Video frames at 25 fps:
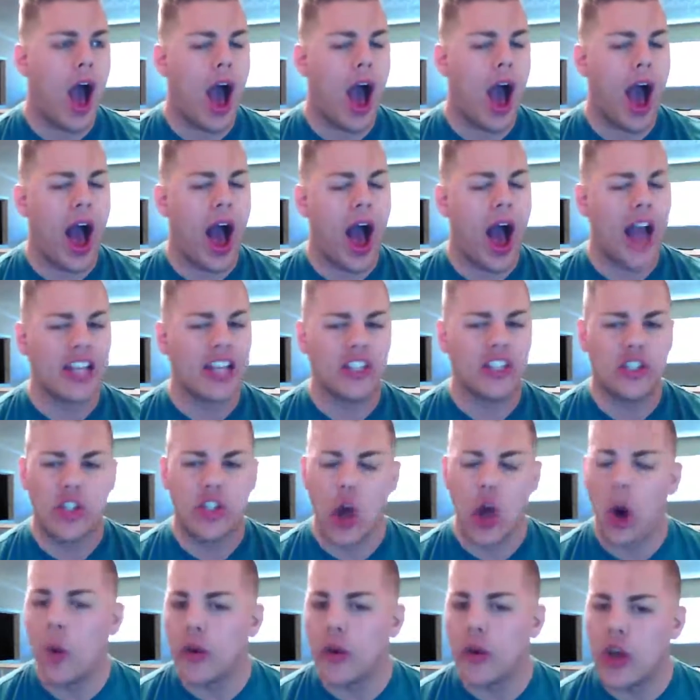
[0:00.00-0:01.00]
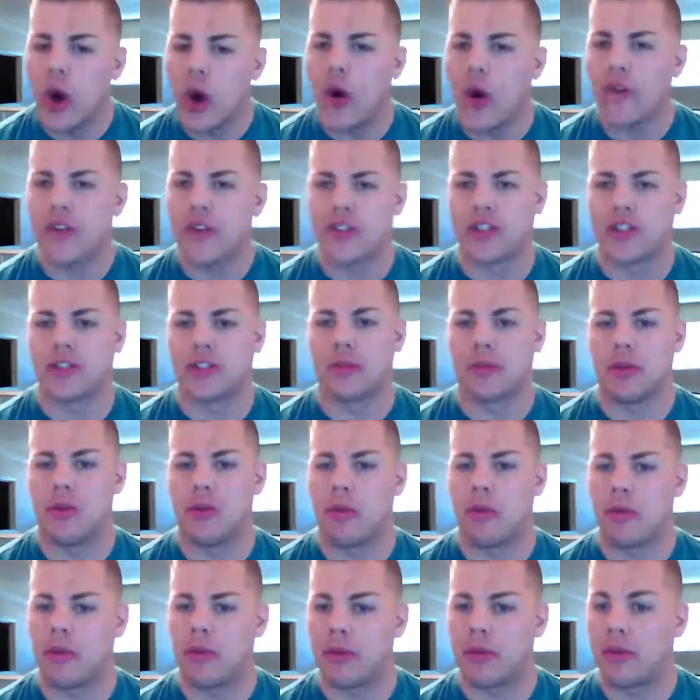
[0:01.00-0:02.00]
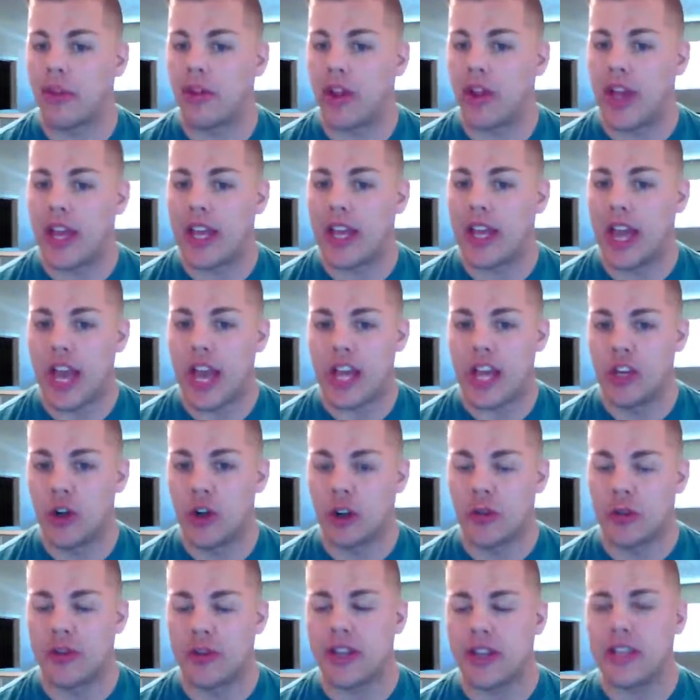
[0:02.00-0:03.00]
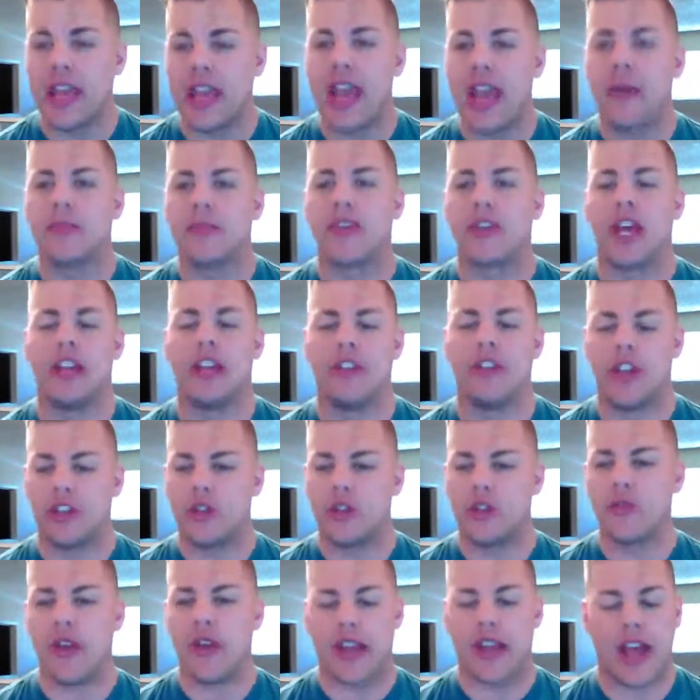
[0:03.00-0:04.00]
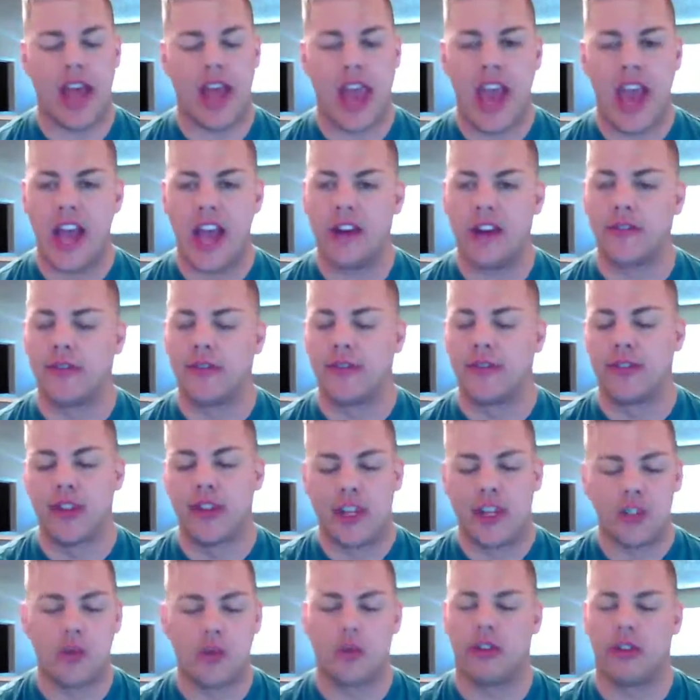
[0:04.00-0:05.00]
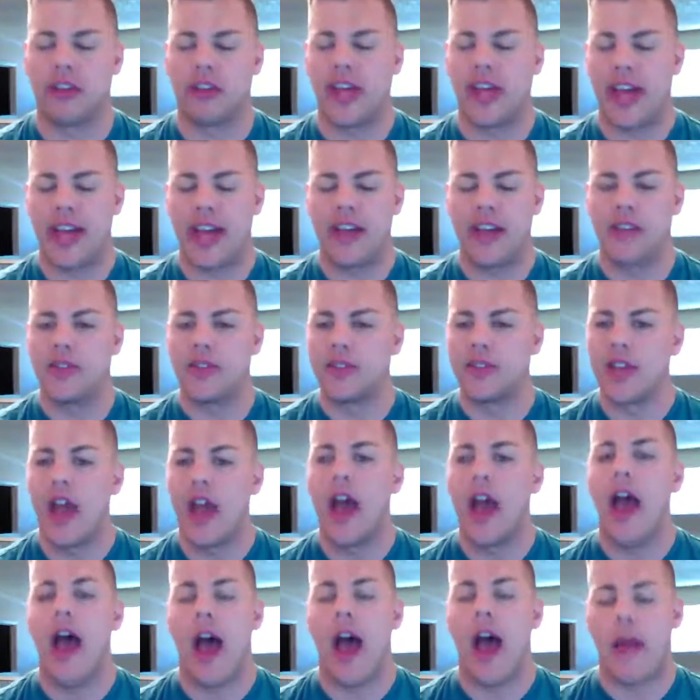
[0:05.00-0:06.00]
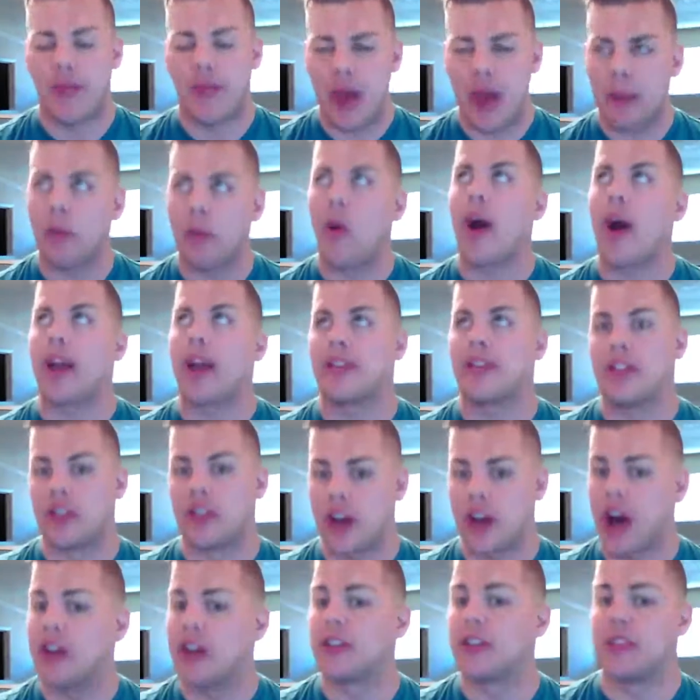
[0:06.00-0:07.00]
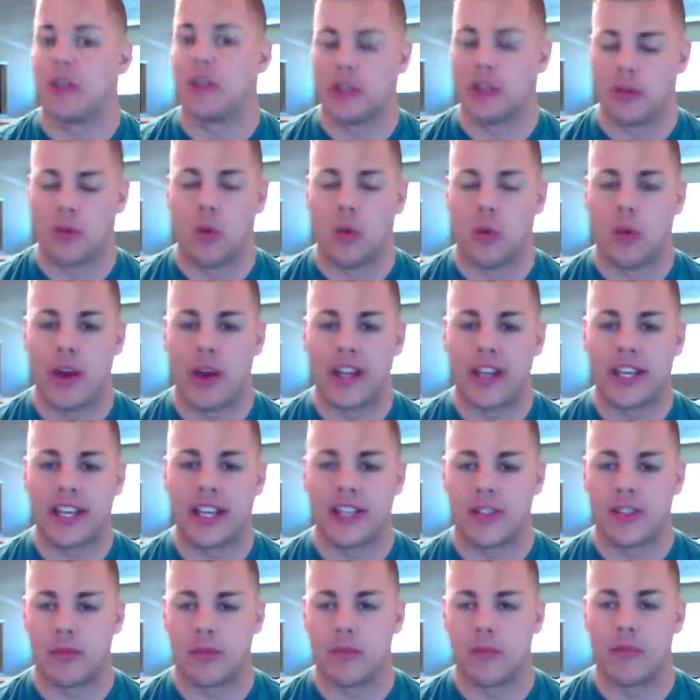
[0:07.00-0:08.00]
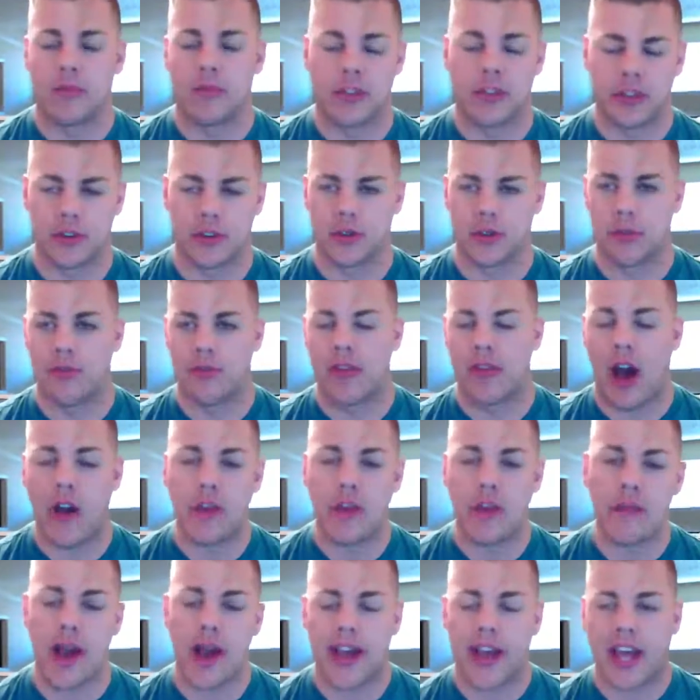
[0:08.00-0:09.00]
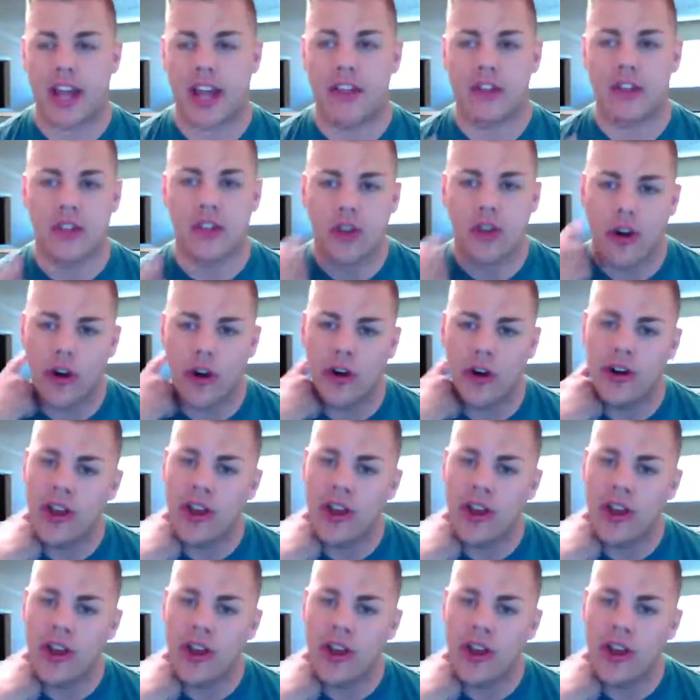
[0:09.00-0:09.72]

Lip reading: I don't know if this is something you want to be playing in your limited games unless you've got a hand flush with lands. At that point, I can see tossing on some way to get some value back out of this card.